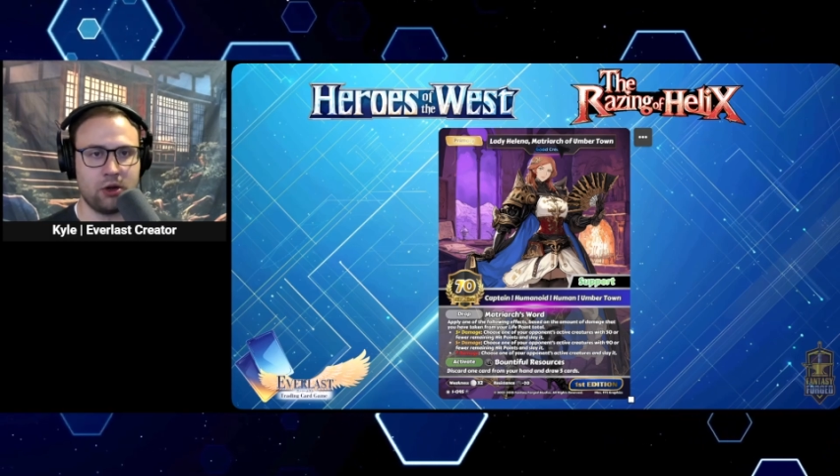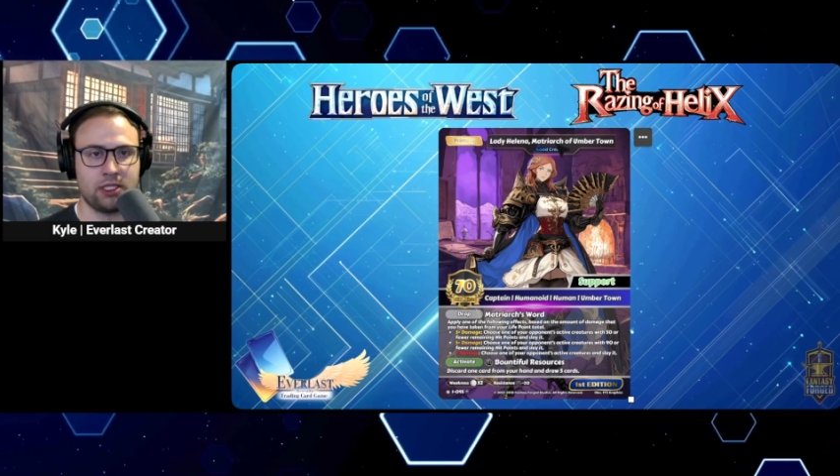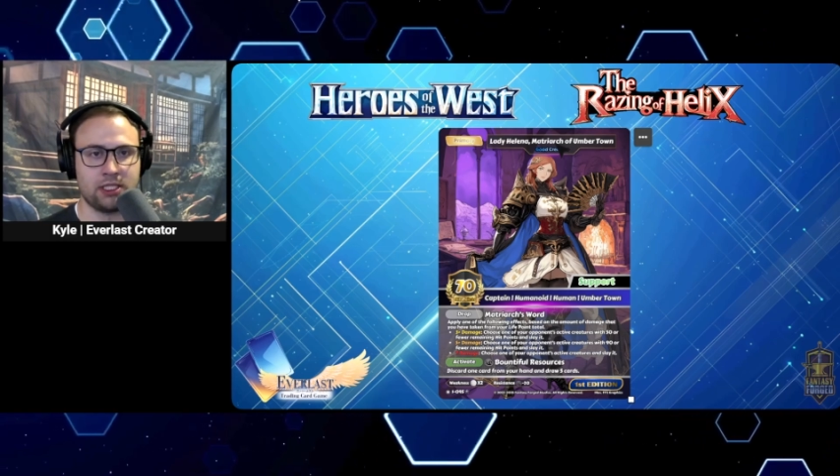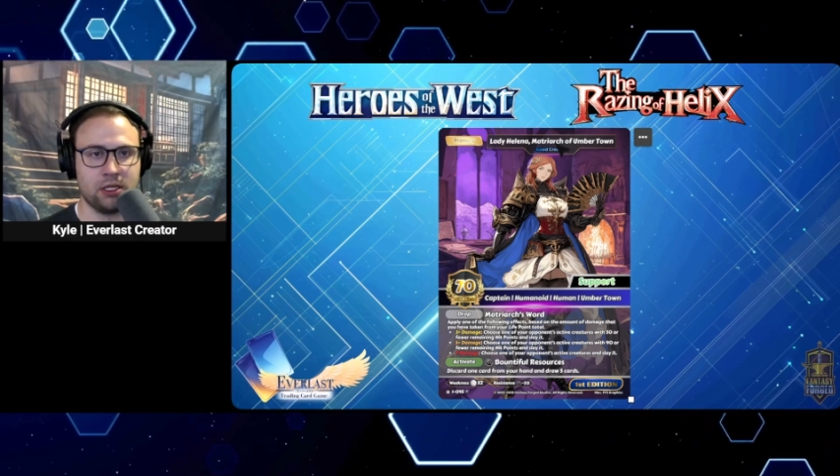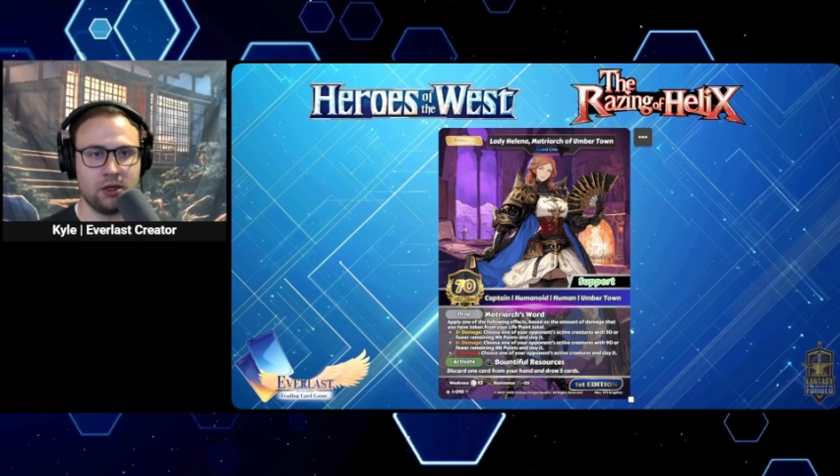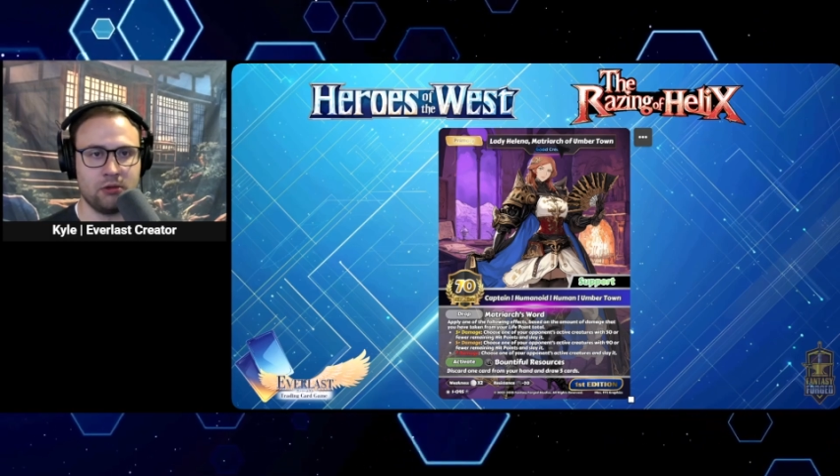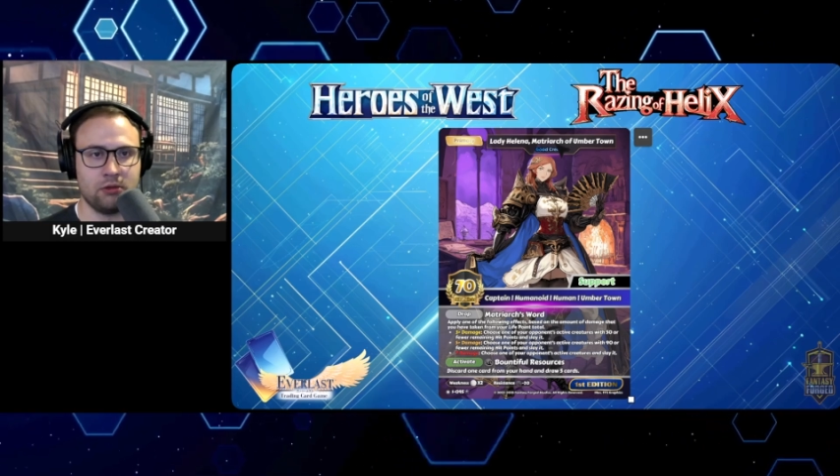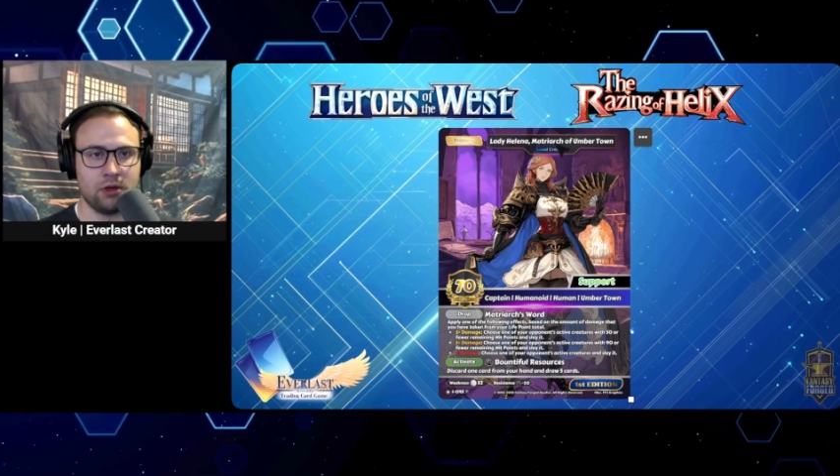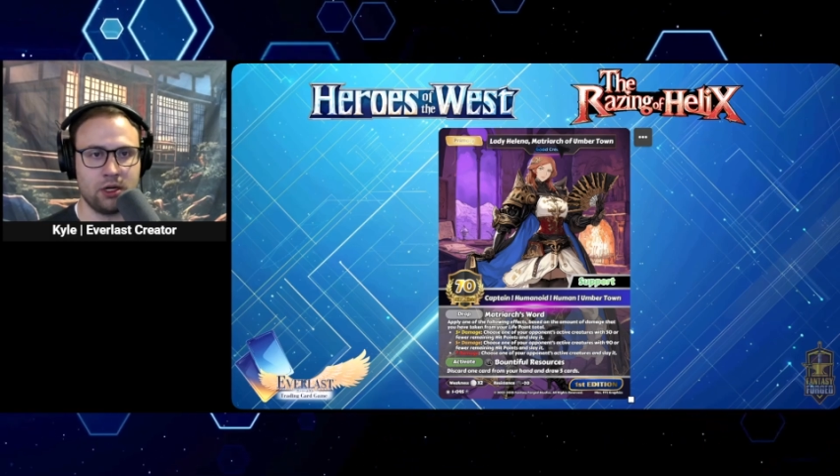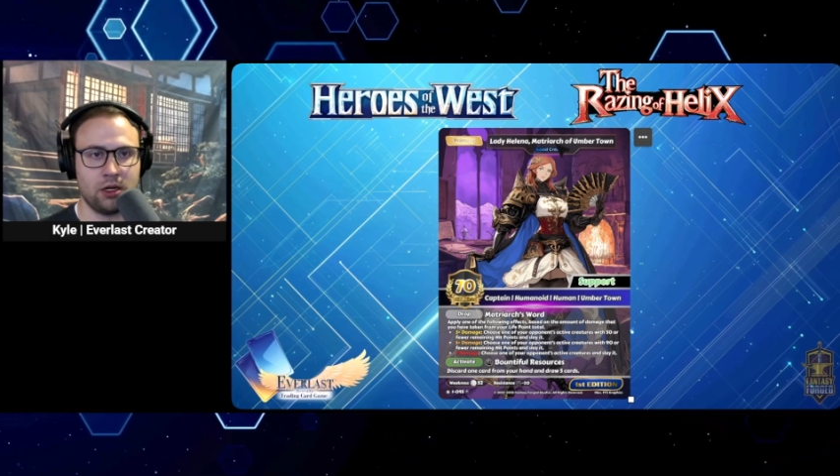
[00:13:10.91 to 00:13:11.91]
and
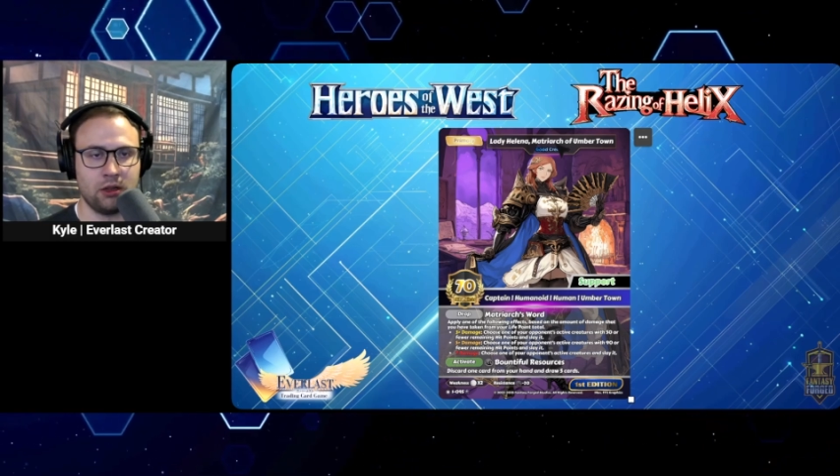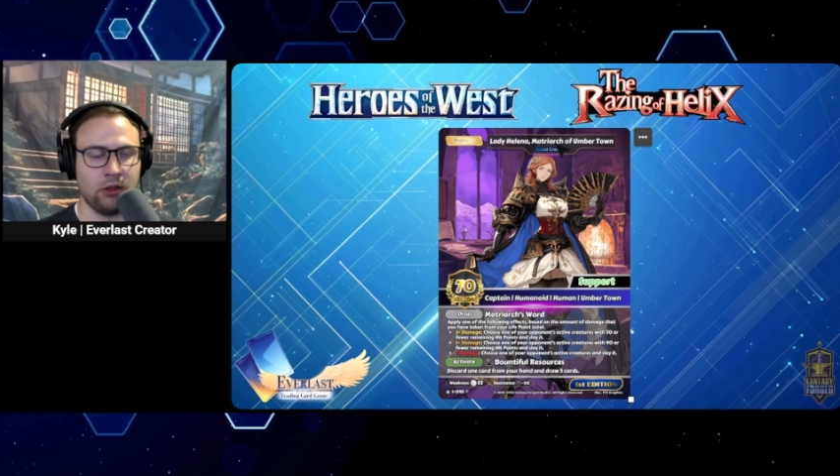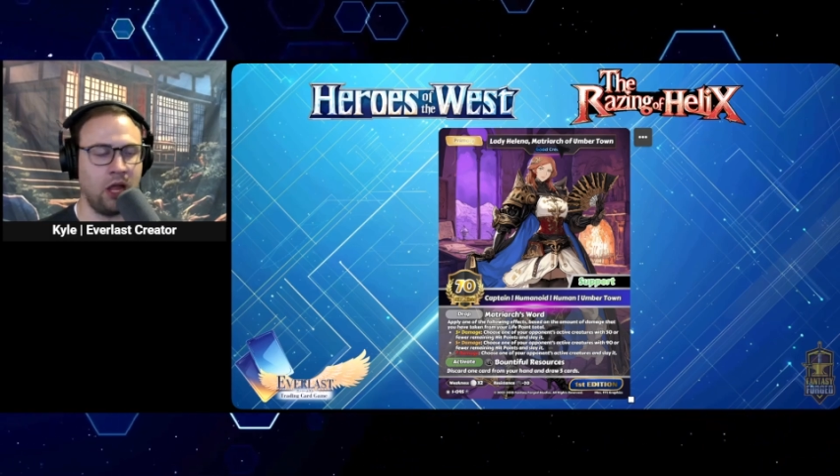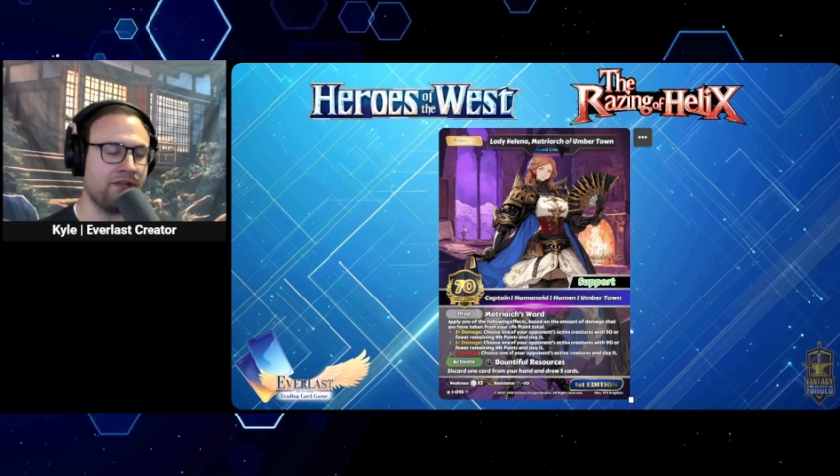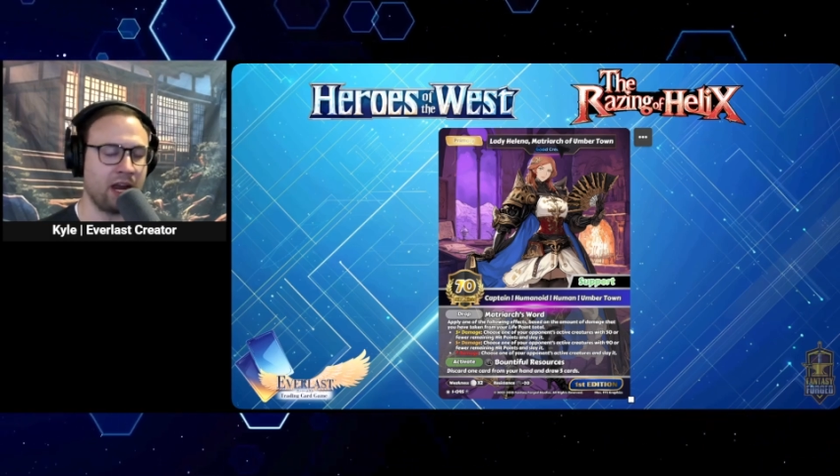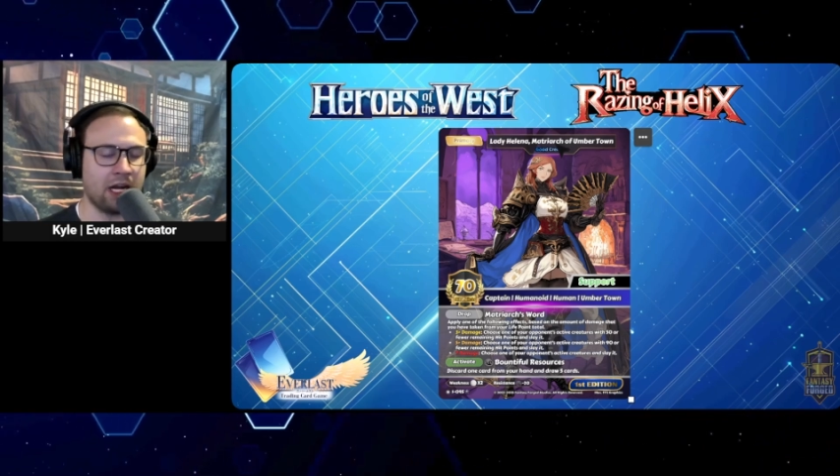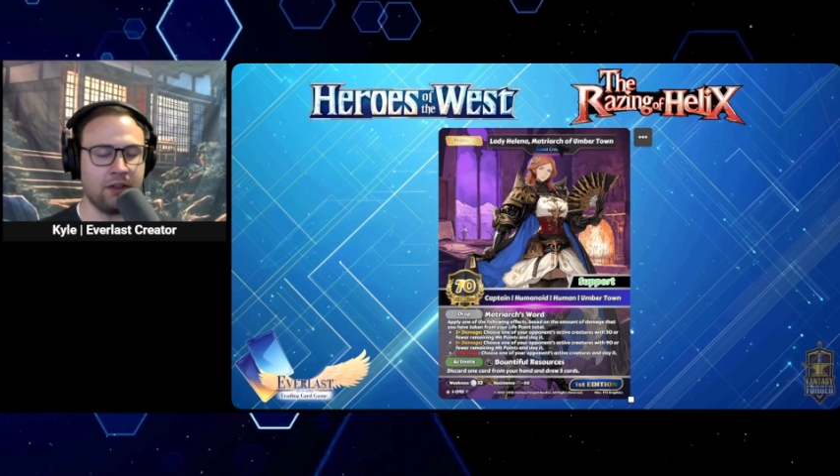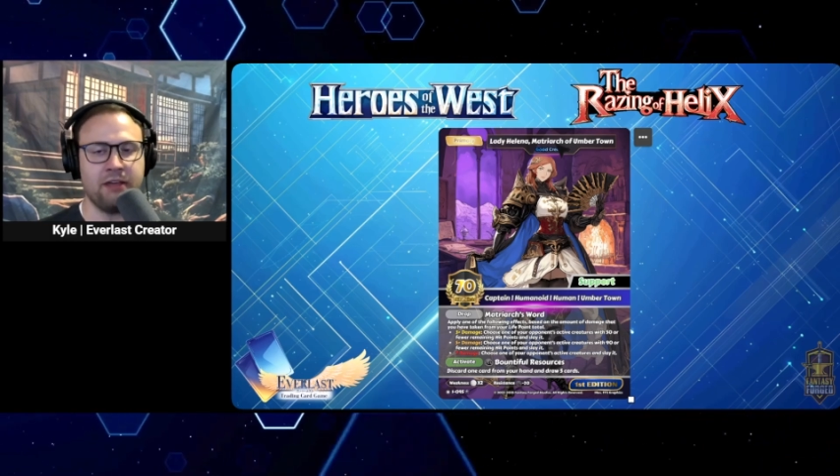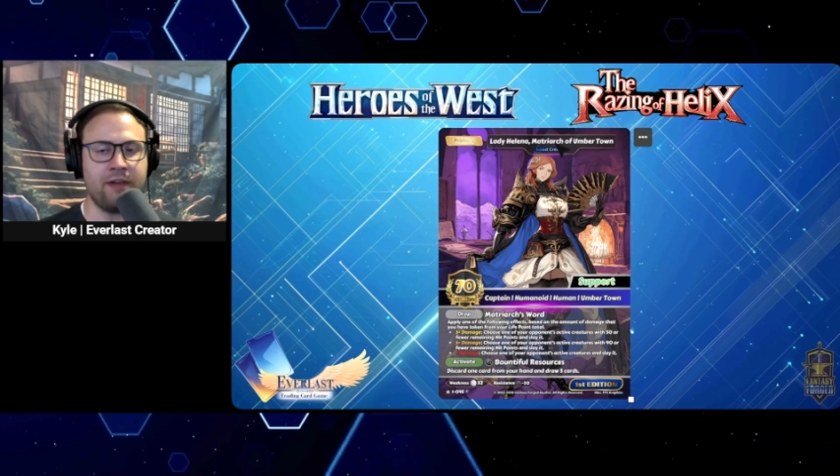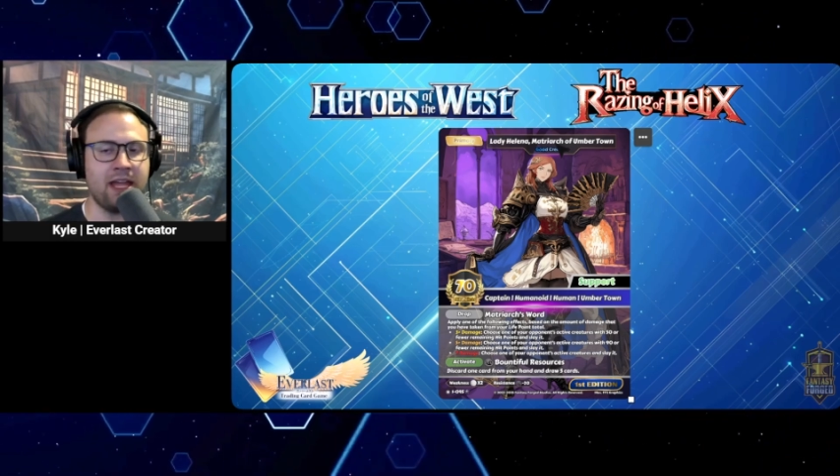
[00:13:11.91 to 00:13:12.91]
so a lot of kind of
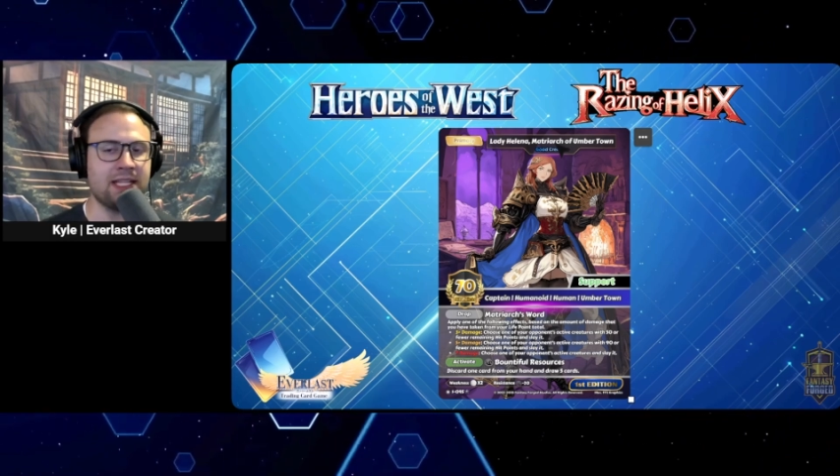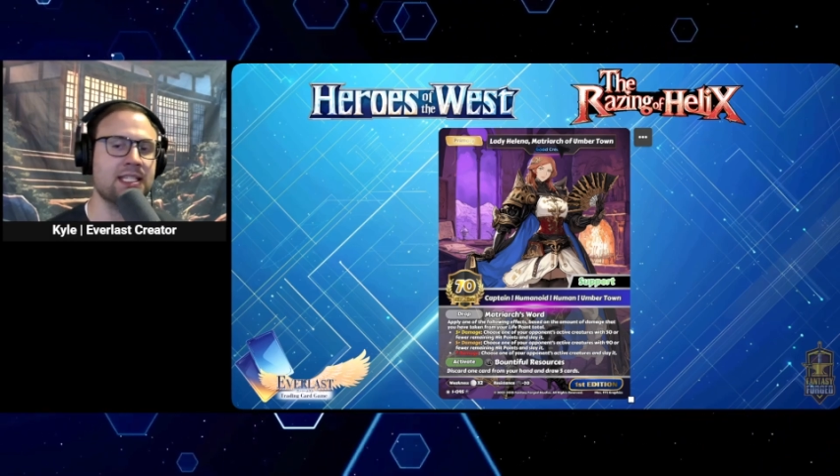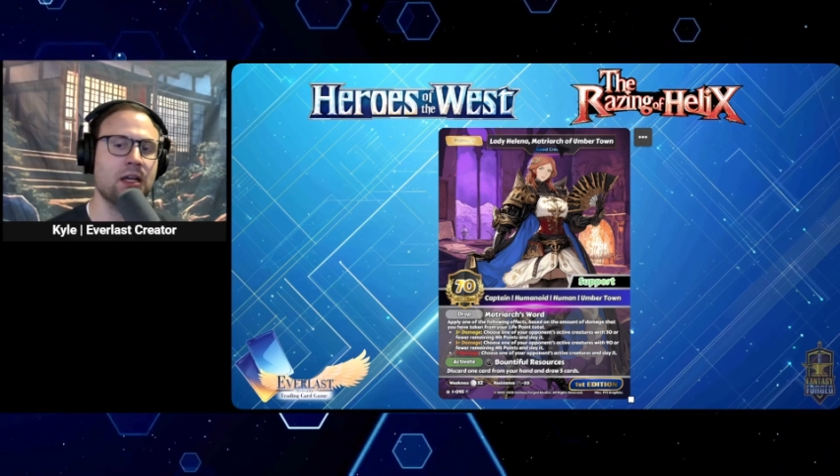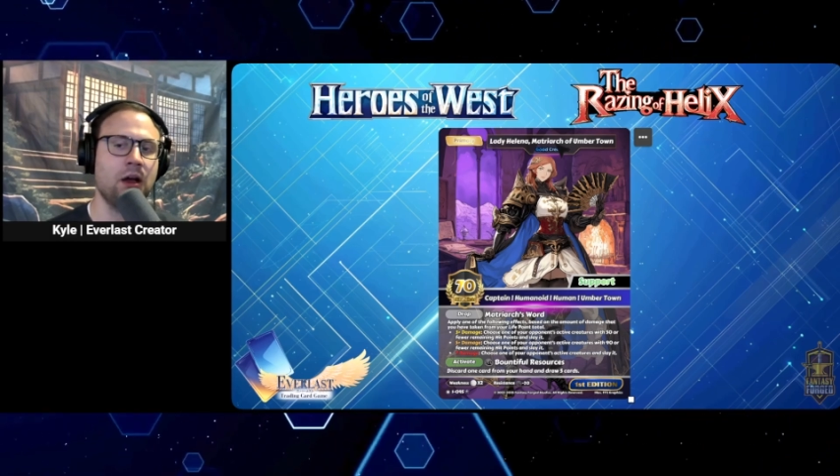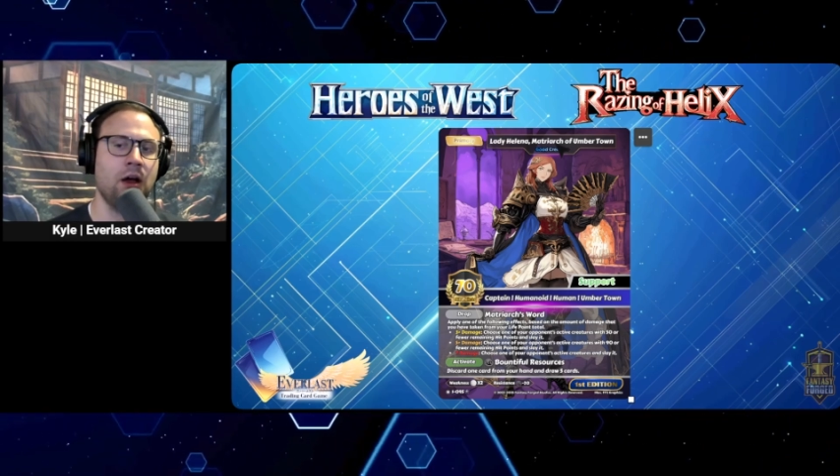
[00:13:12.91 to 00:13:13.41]
the events